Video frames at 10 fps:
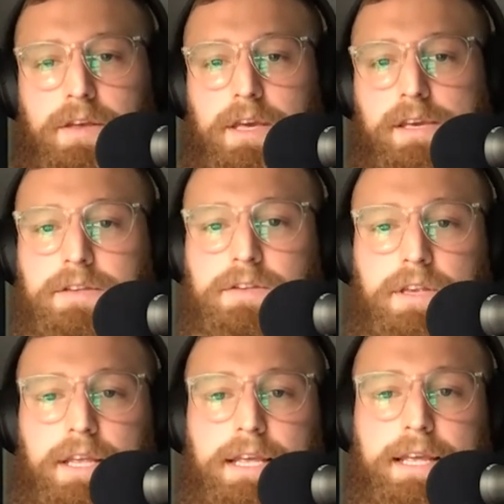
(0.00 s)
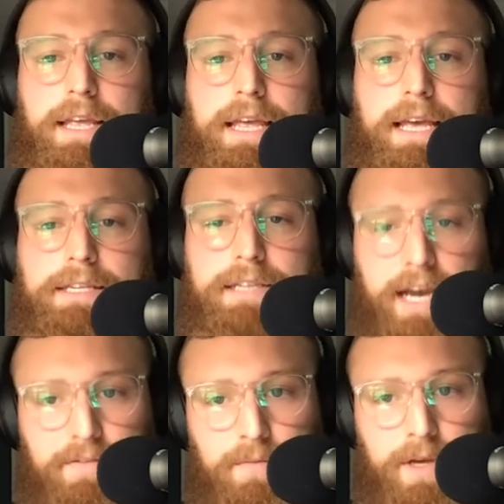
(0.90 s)
Okay.
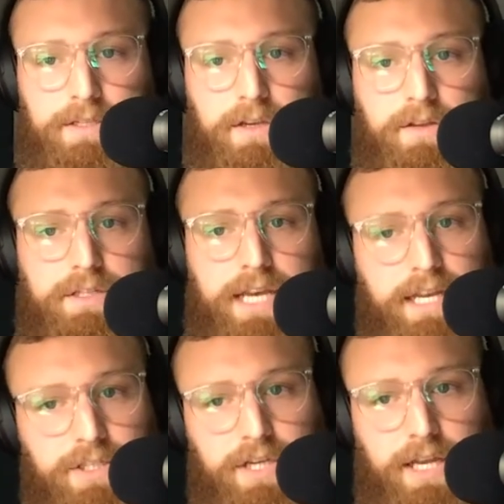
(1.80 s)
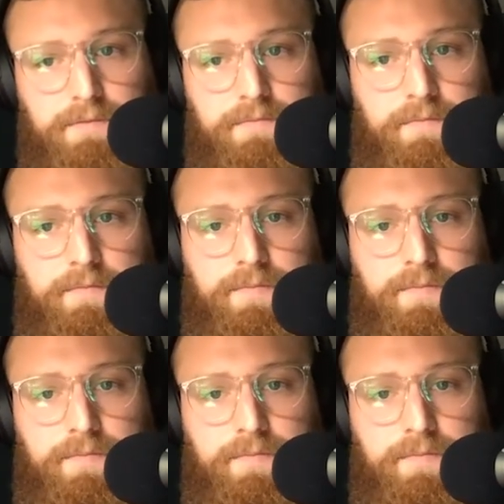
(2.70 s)
Aside from muscular tension,